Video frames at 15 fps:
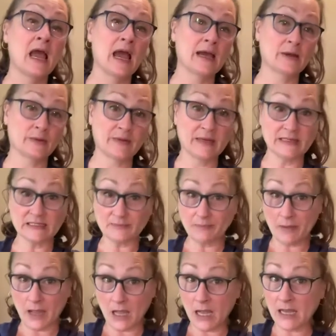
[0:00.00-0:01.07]
I don't think it's
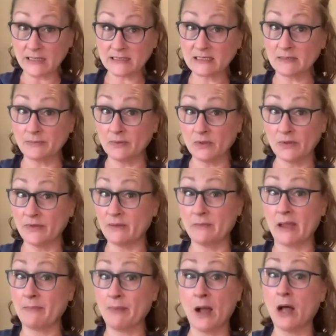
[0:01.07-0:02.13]
possible that
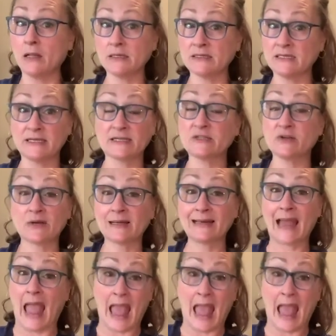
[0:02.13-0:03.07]
my politics are in